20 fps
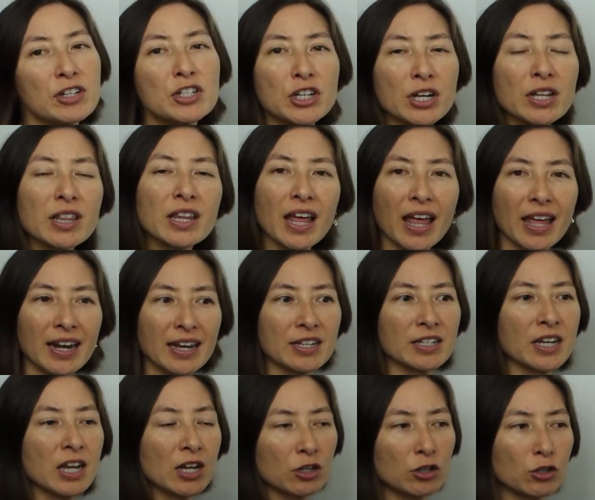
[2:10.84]
vision that
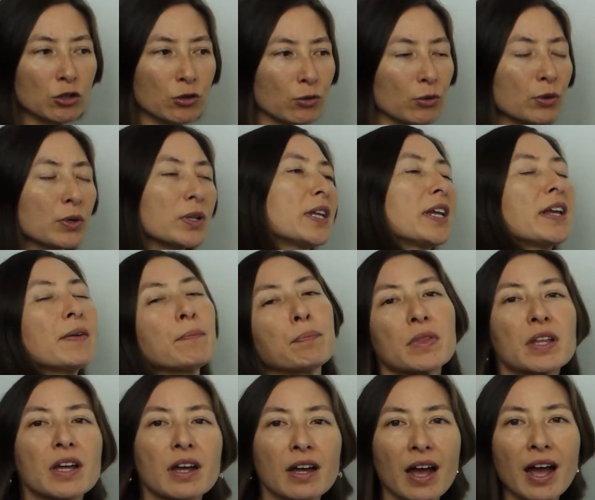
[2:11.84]
is truly
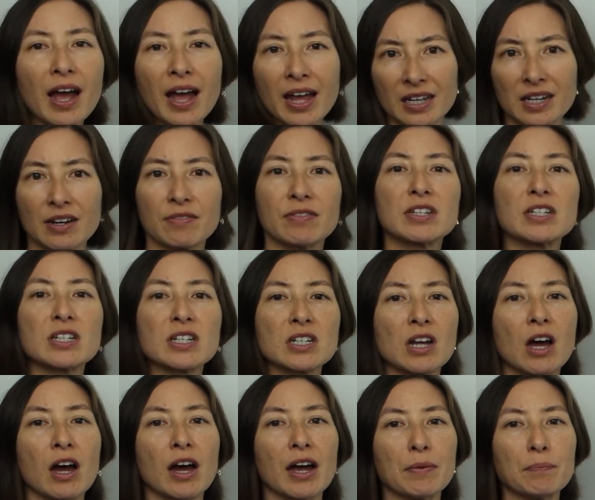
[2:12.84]
ahead of its
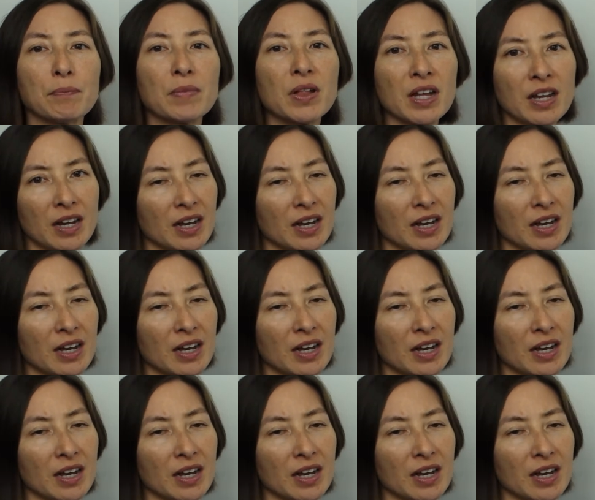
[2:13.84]
time.